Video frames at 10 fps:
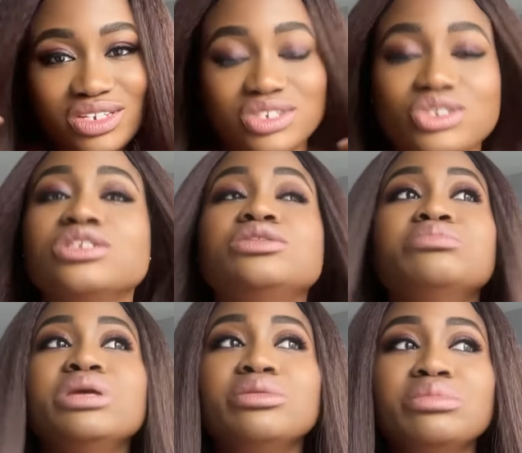It just
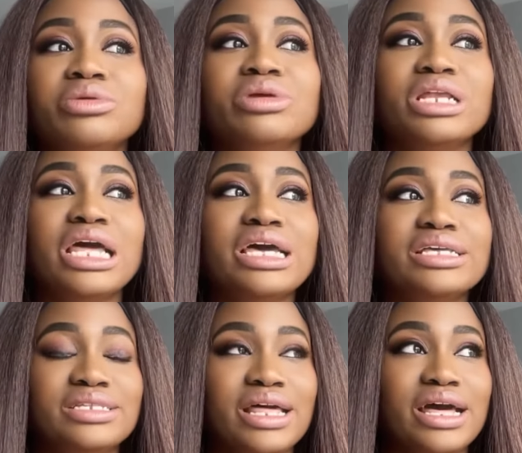made me
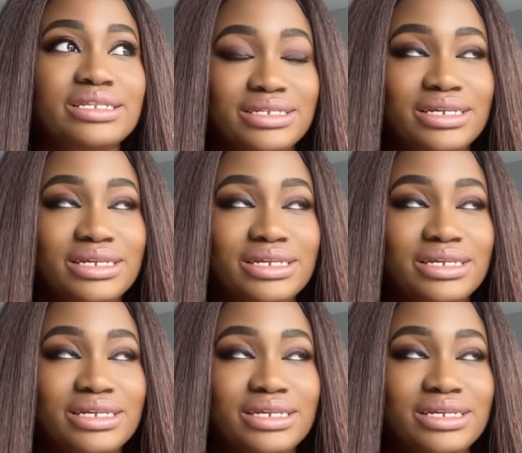realize that